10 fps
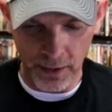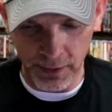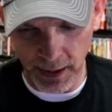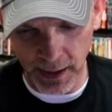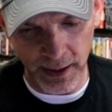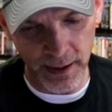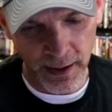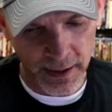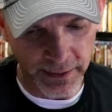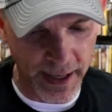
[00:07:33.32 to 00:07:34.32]
Okay,
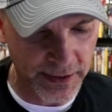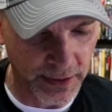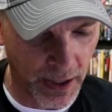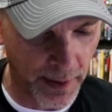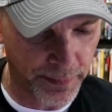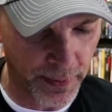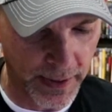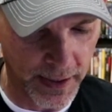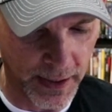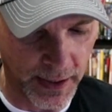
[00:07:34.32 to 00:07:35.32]
next up
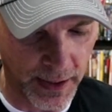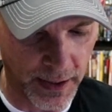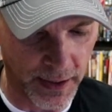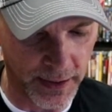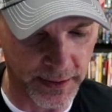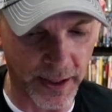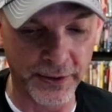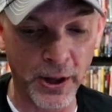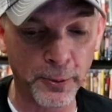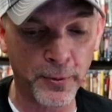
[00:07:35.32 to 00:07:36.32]
is
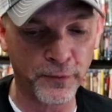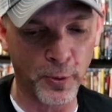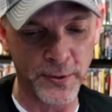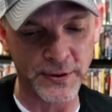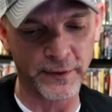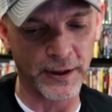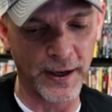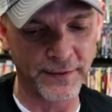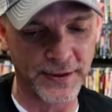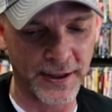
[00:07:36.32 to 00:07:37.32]
another performance of a
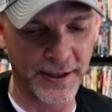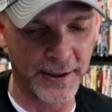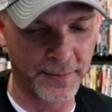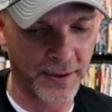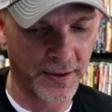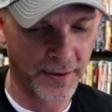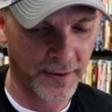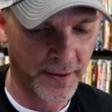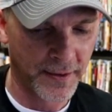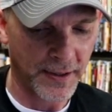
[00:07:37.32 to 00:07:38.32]
lifetime,
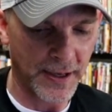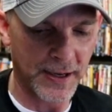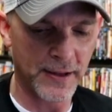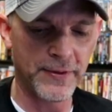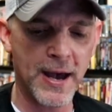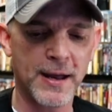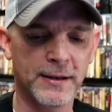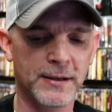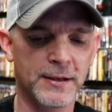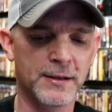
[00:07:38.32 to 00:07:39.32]
and that
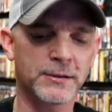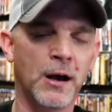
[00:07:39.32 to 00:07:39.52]
is